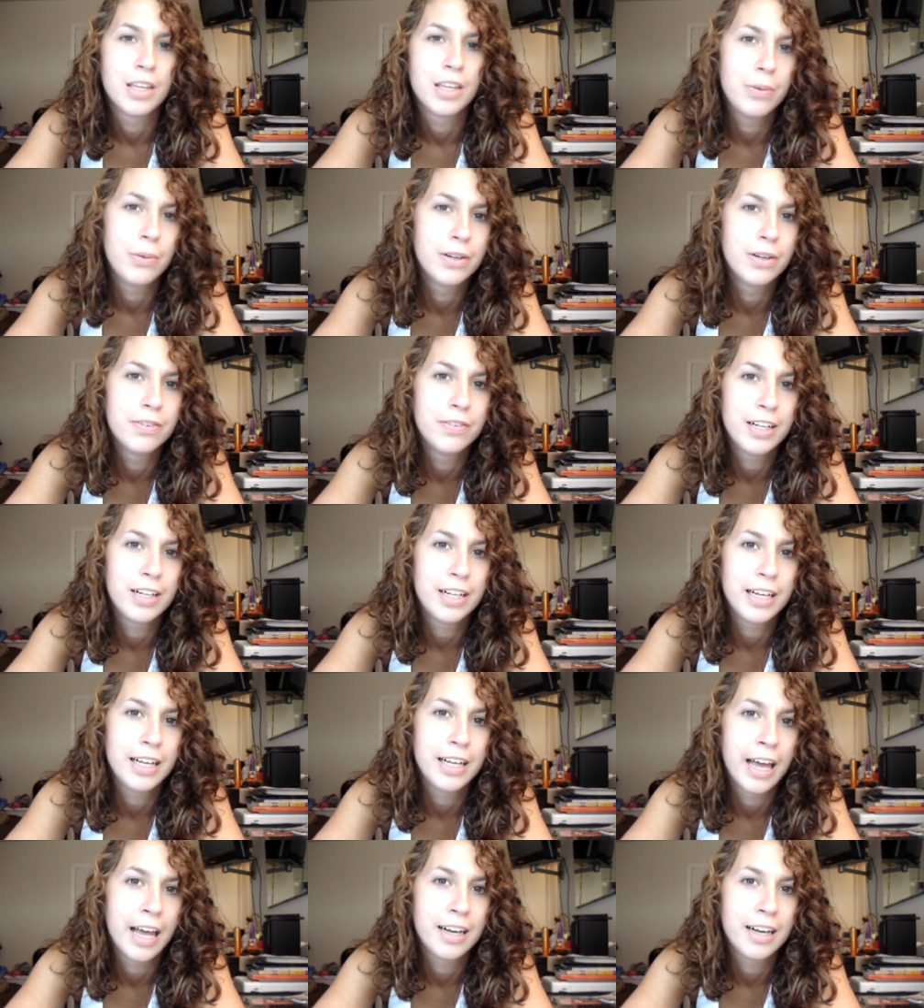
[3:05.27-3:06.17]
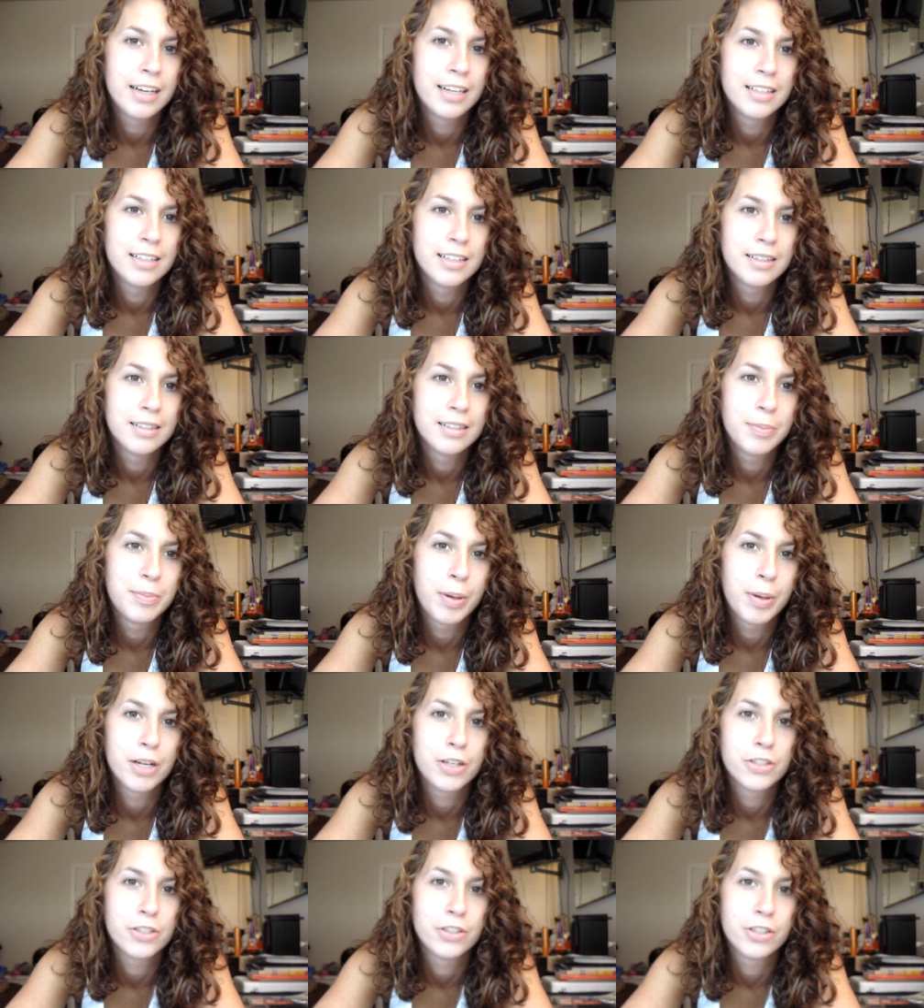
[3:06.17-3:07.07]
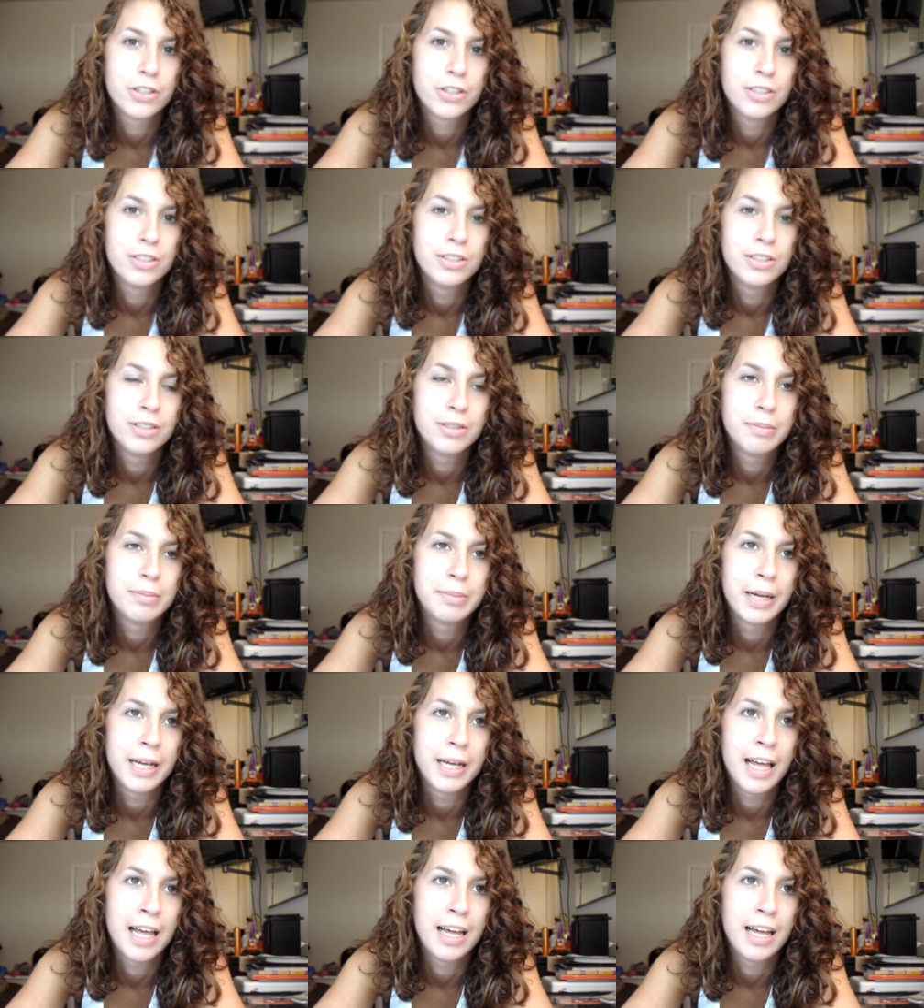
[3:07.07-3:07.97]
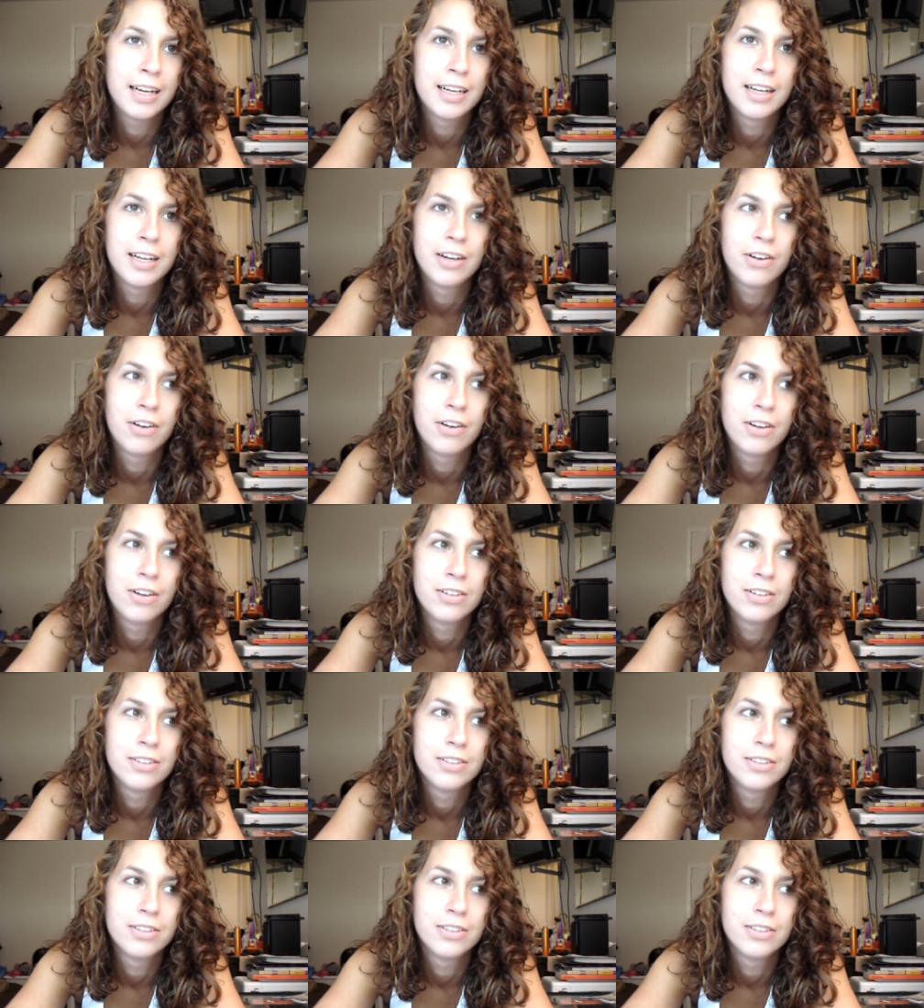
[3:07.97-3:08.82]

you wouldn't really get punctured by that at all.